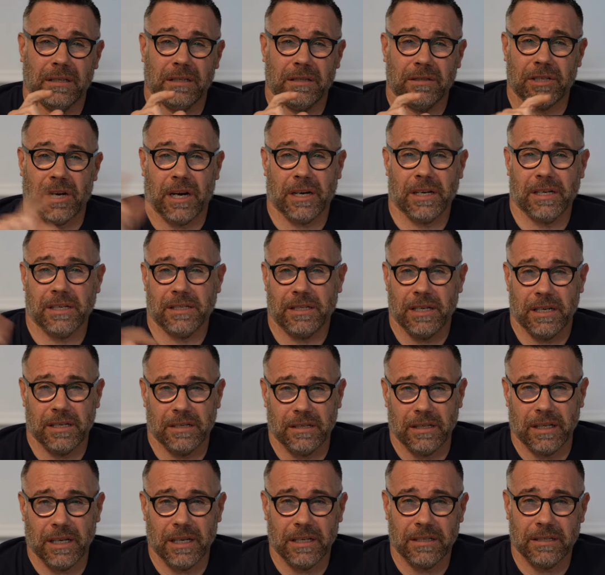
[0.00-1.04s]
Chinese
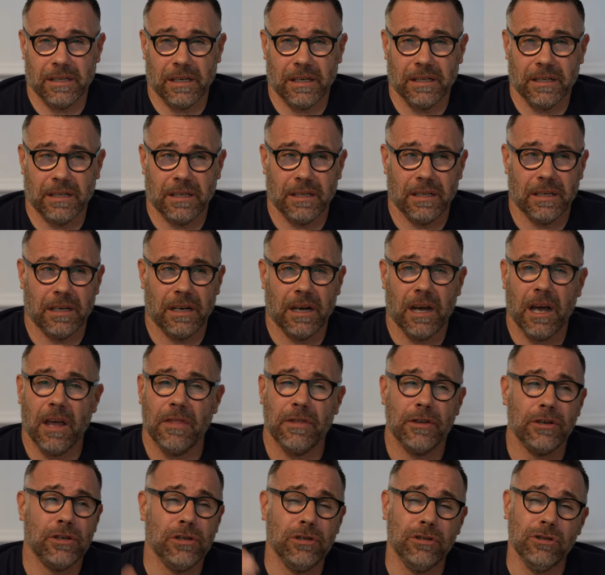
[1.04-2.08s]
diesel heater, and
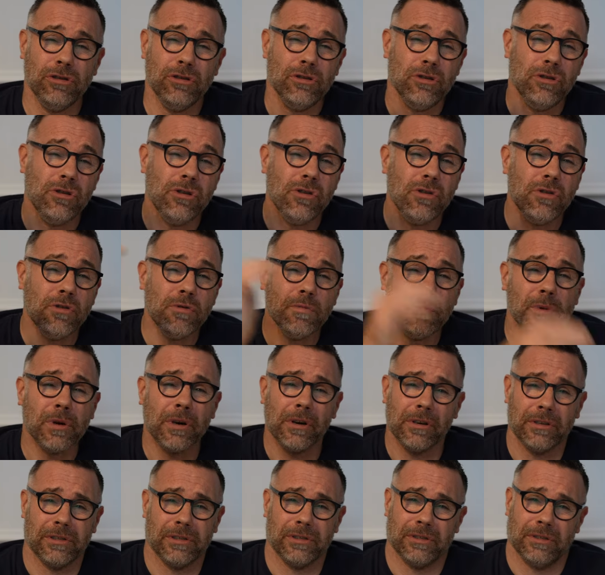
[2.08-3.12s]
there's
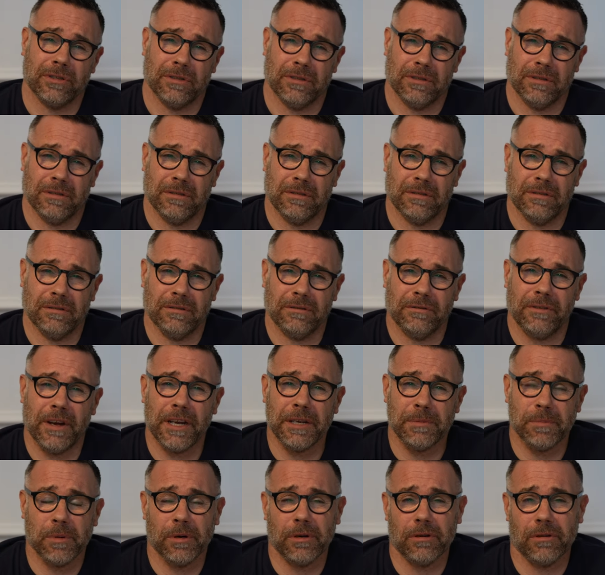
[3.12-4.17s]
numerous
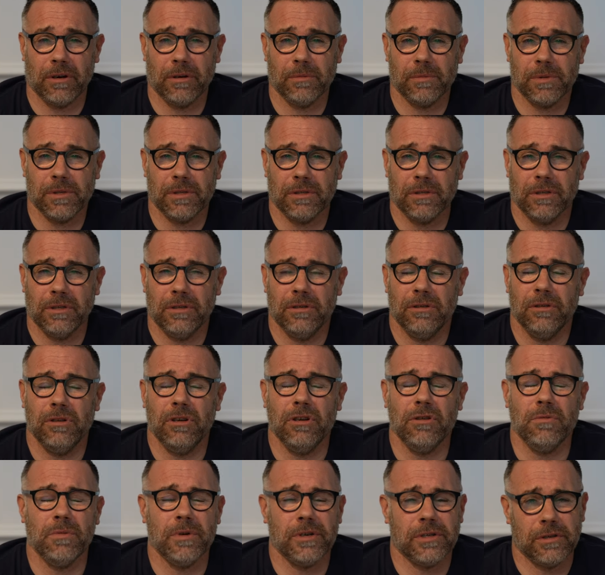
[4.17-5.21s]
Facebook groups,
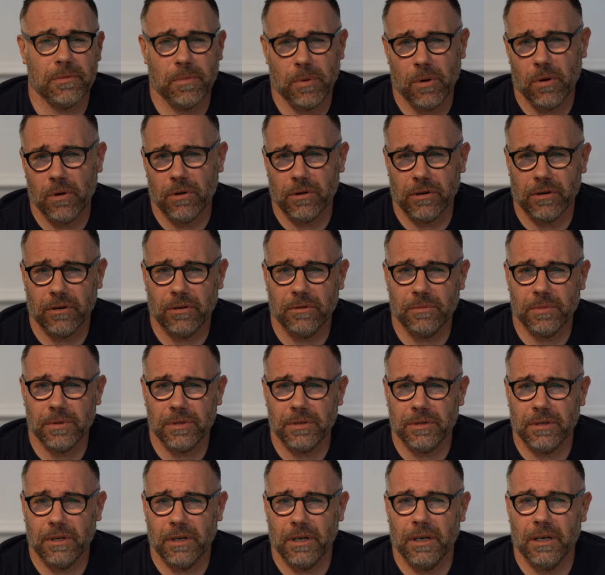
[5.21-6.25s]
numerous support
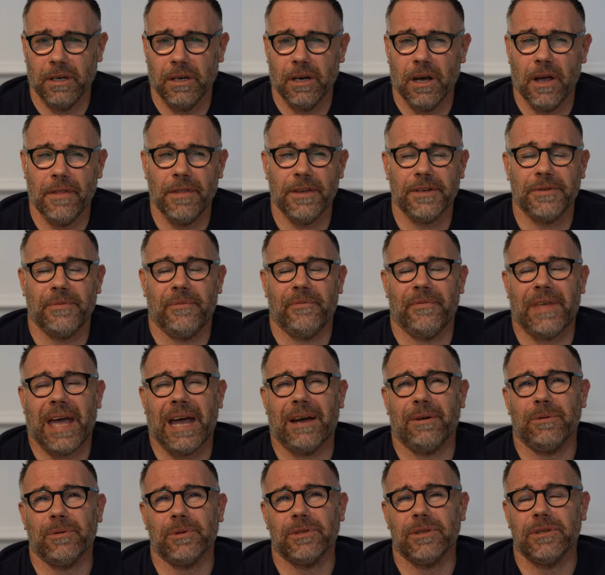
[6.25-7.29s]
groups, and there's
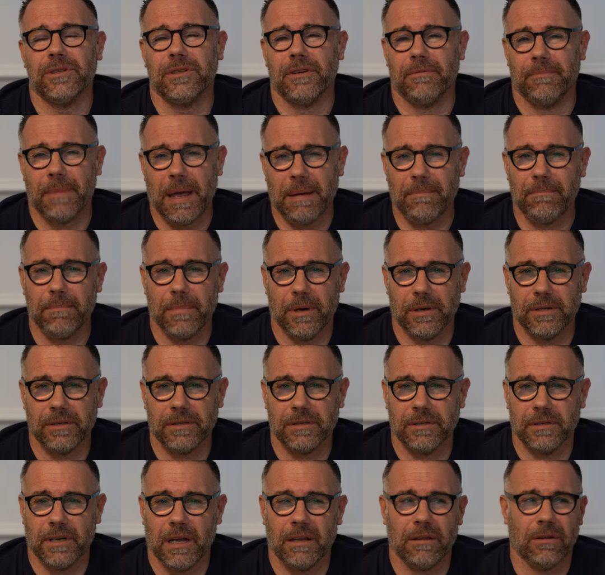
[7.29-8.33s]
thousands of
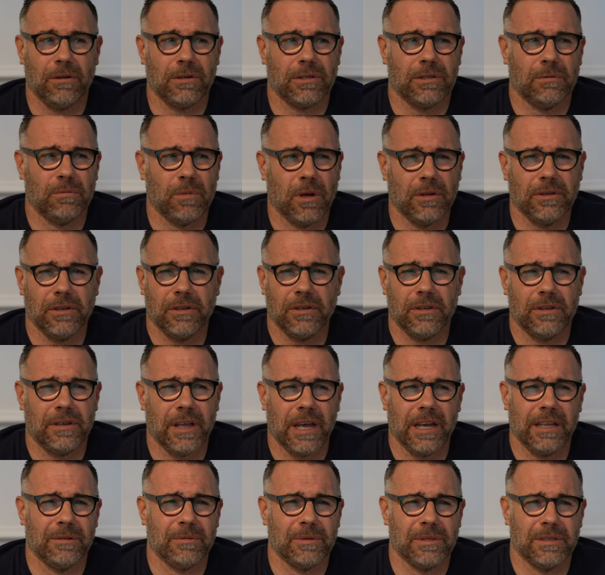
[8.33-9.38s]
members. I looked on one the other
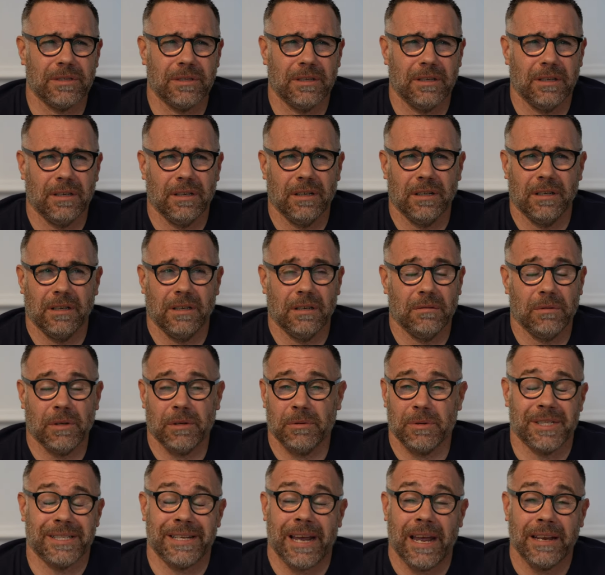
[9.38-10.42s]
day and there
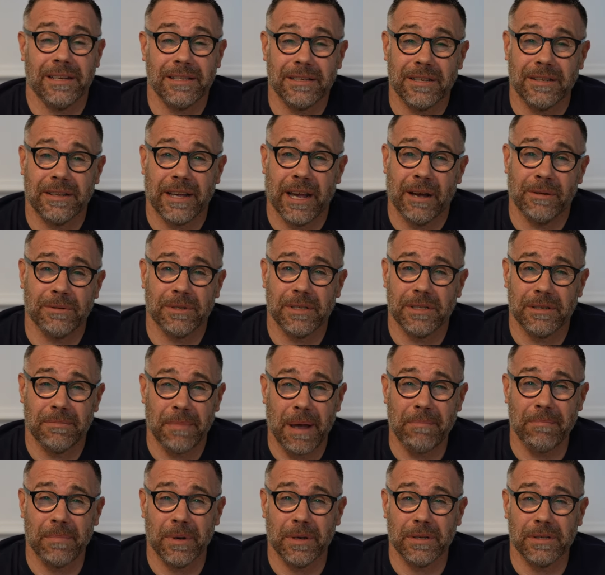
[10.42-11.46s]
was tens of thousands of
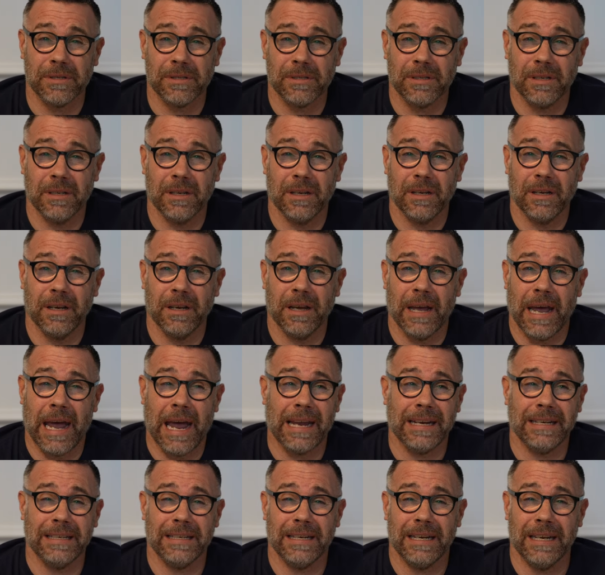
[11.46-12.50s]
members,
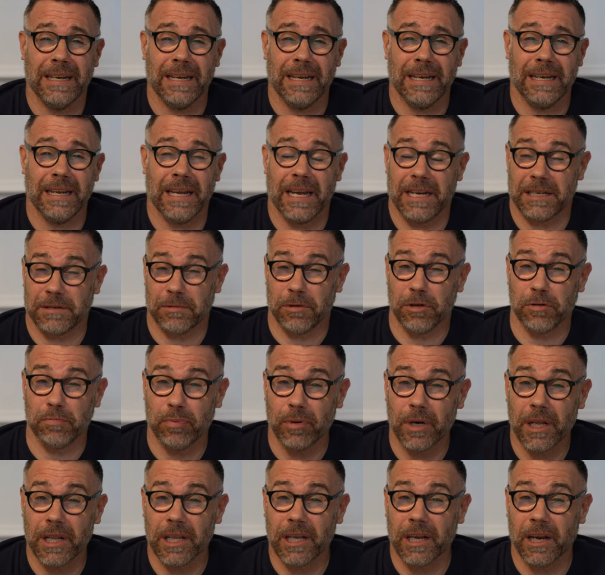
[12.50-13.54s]
and that's just
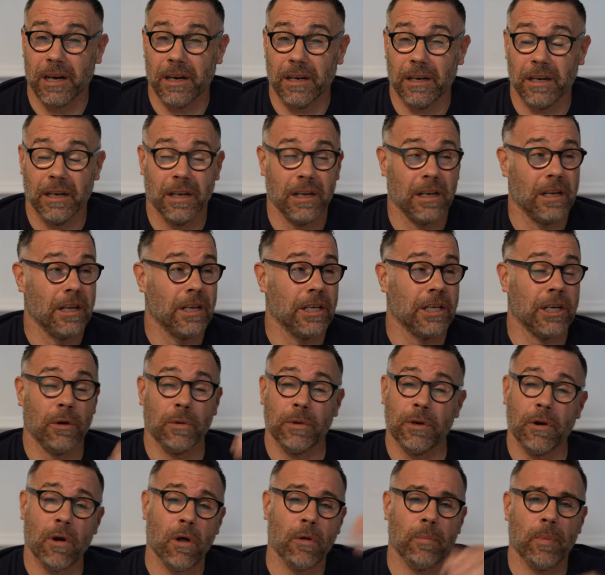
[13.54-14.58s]
brilliant. You know,
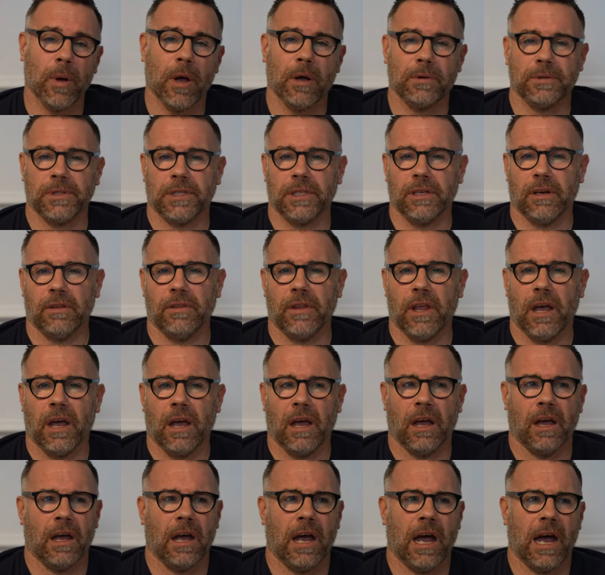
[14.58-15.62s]
they're all posting on
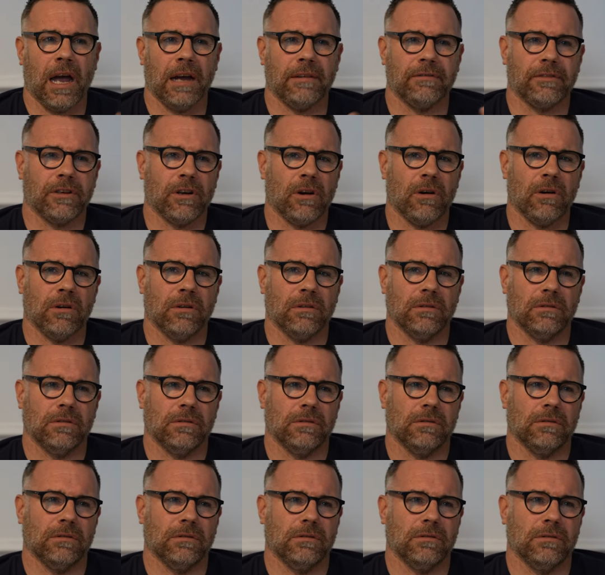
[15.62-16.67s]
there, I've got
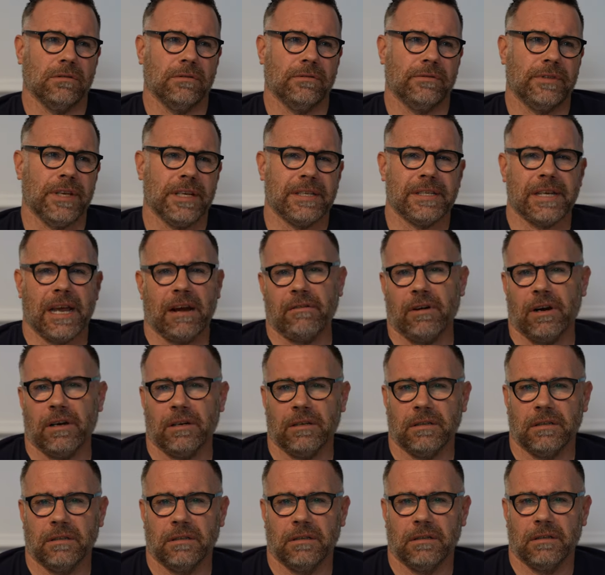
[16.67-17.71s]
this error,
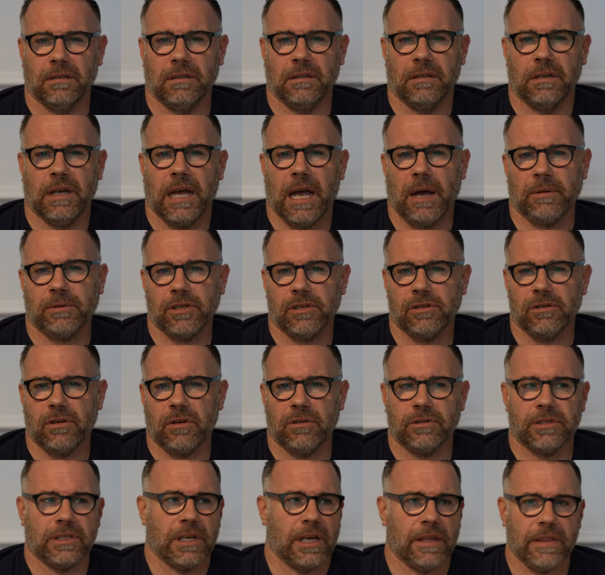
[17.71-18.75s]
how do you
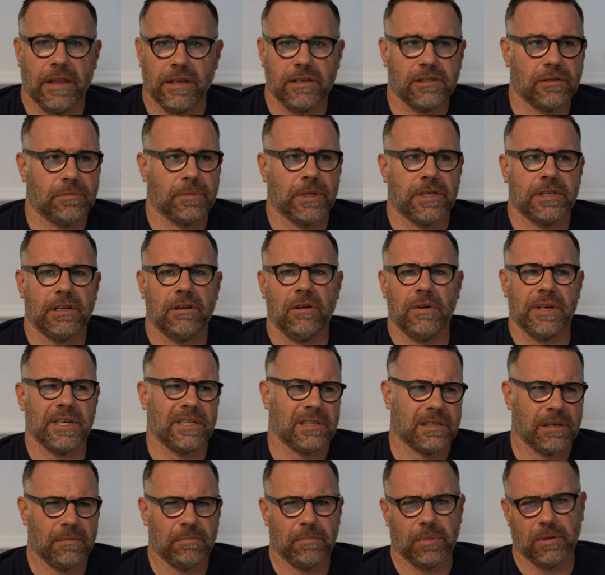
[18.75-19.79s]
sort it? And then somebody will say, oh, it's
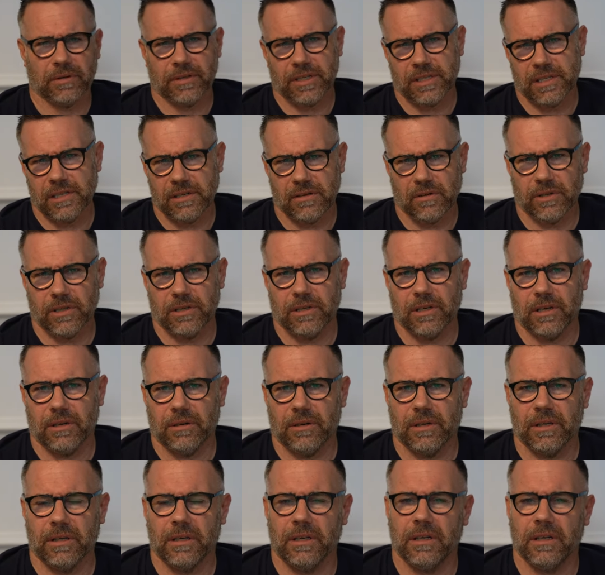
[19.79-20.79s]
simple, this is all you do.